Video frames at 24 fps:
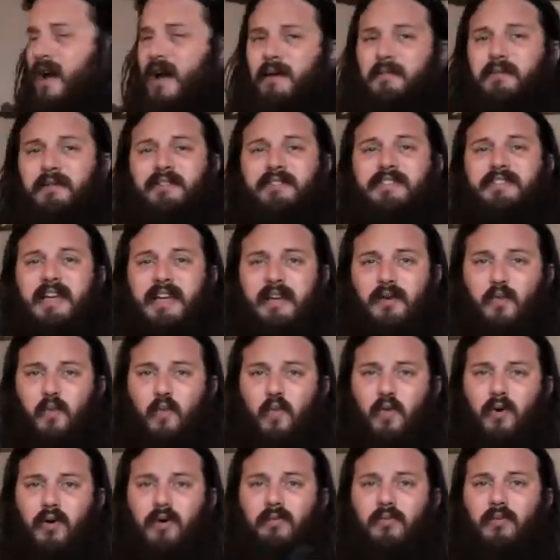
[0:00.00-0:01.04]
I'm gonna take
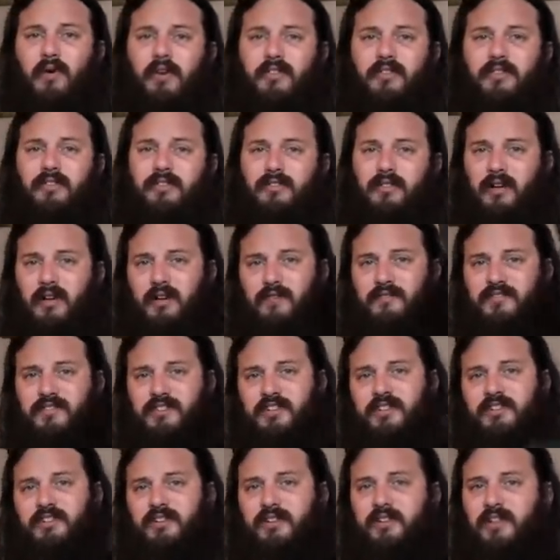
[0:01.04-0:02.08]
warm weather gloves
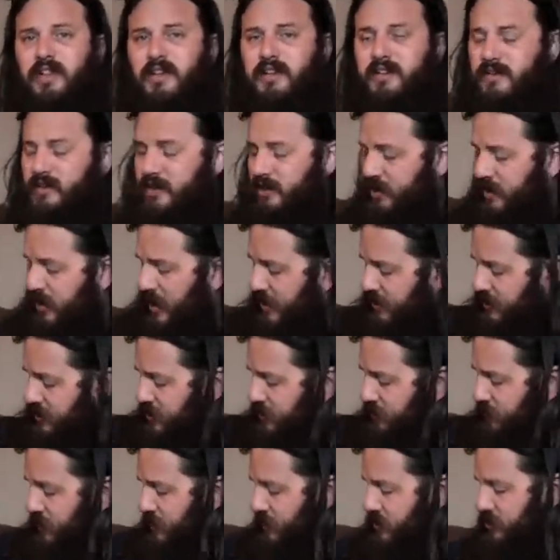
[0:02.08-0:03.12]
just in case
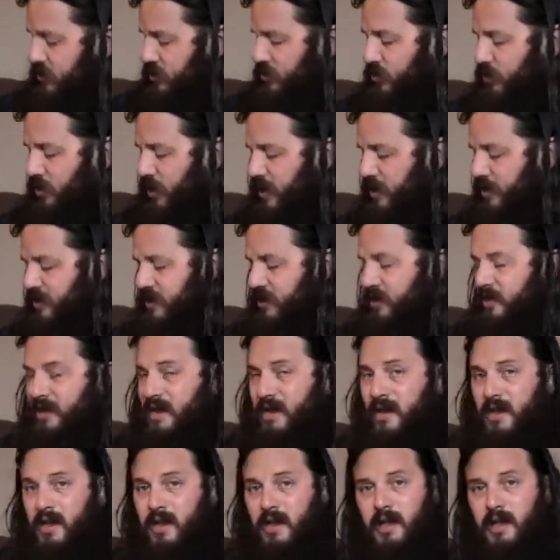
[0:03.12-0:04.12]
something gets crazy.